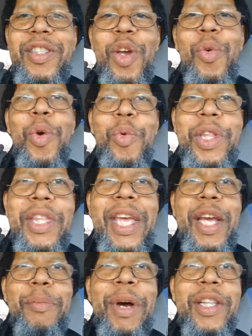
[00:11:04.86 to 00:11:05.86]
when we
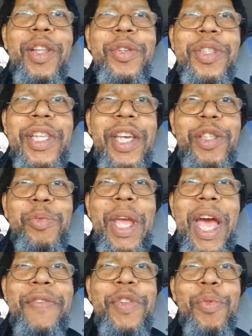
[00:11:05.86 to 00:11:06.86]
think about those things, we
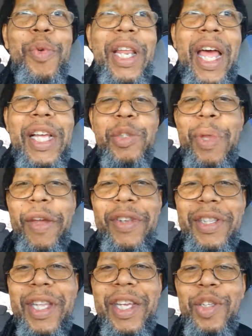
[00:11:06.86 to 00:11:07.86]
have to realize, we have
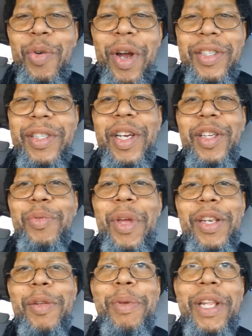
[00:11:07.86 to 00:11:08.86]
to think to ourselves, we
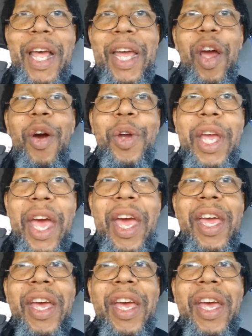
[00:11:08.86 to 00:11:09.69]
have to be like, okay,